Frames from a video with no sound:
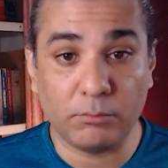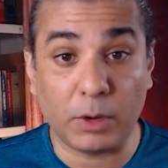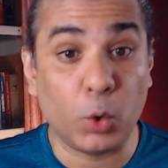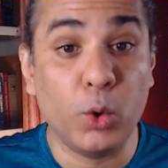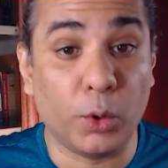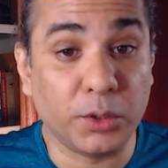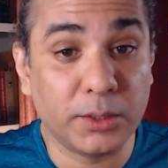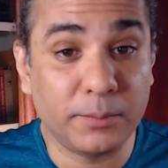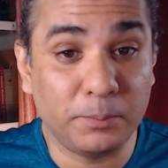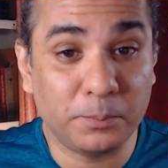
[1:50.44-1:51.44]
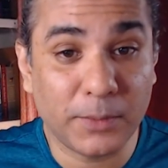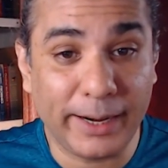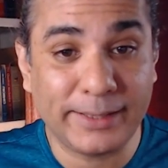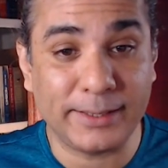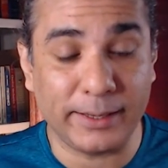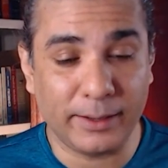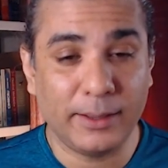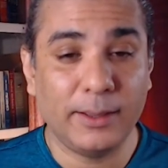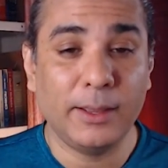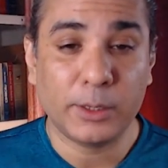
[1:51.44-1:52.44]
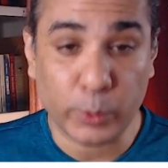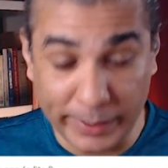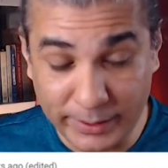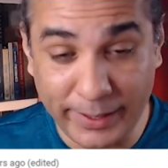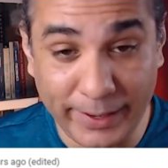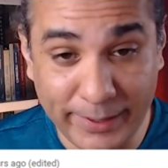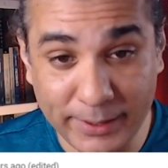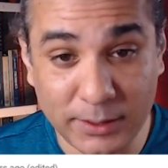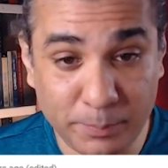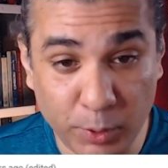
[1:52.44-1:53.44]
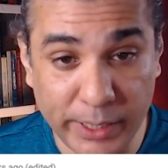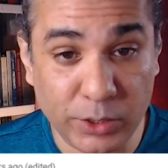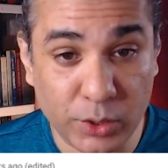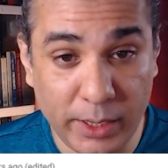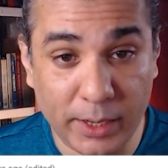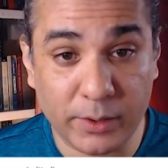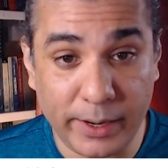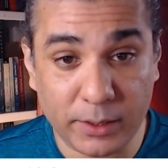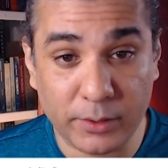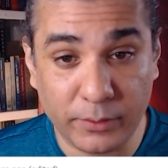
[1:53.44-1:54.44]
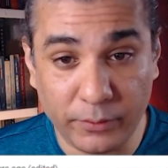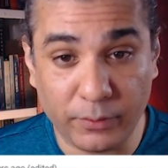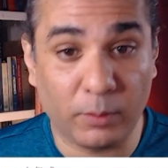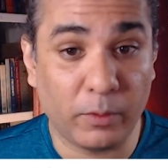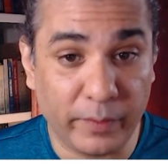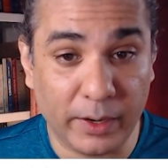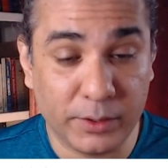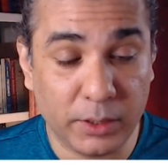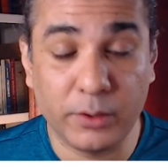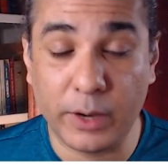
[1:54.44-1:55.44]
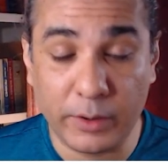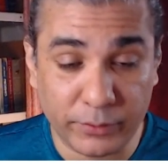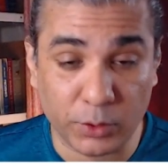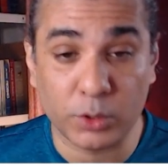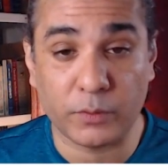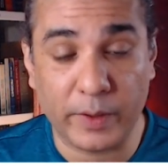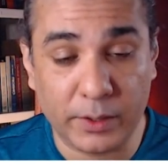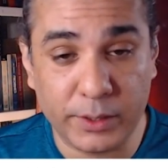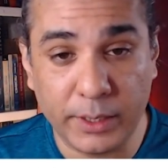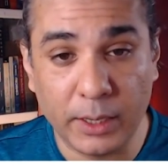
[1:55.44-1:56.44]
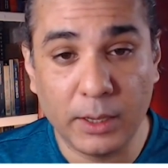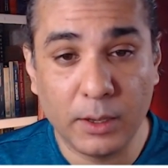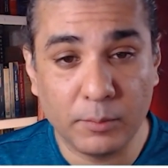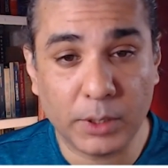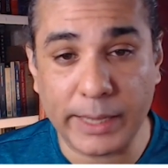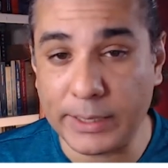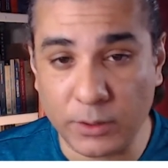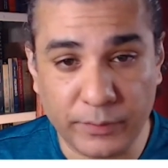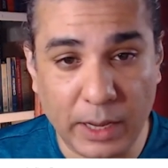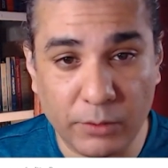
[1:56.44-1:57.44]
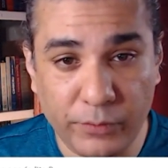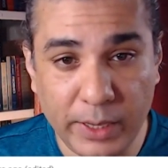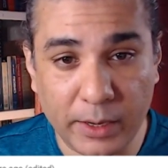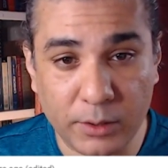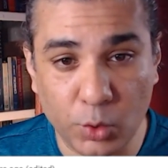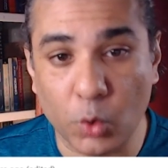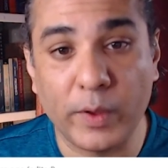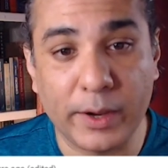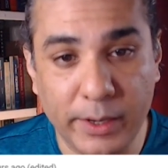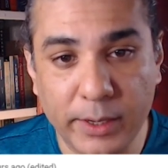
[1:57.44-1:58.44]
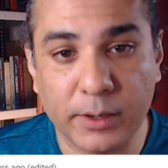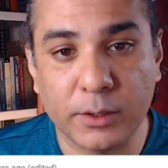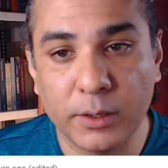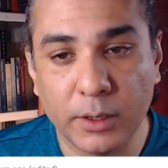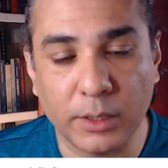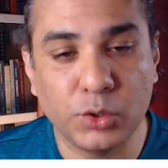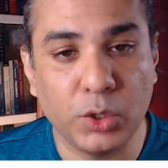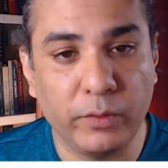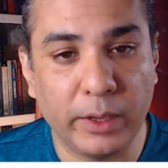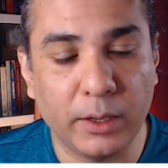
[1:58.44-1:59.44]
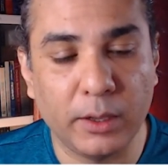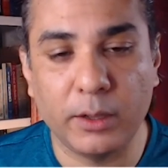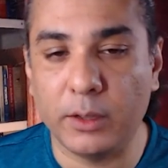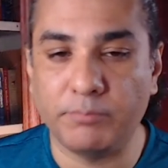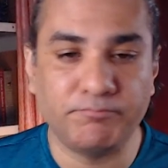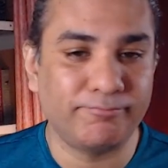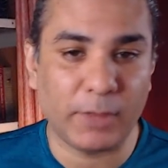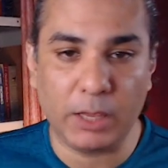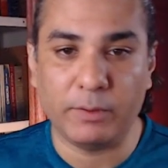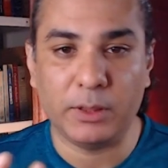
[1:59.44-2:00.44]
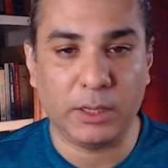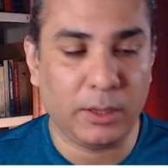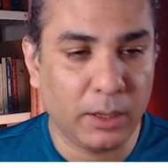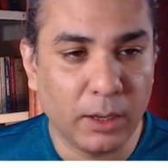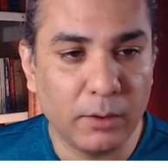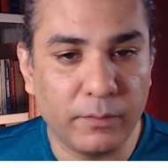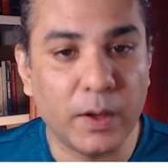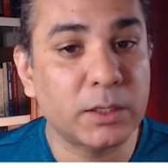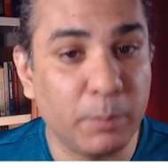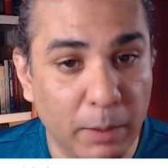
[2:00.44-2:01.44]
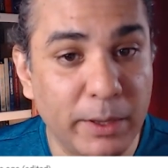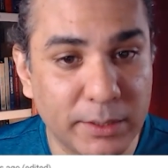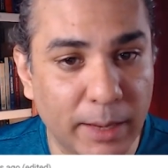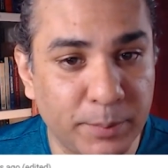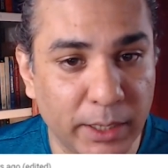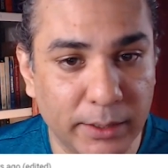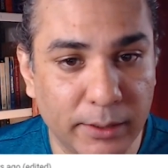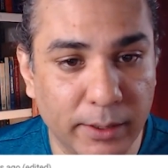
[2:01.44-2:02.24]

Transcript: But who knows? Let's see. So it's a, it is potentially a great form of energy, great source of energy. But as of now, we are nowhere near achieving uh, even the first baby steps in the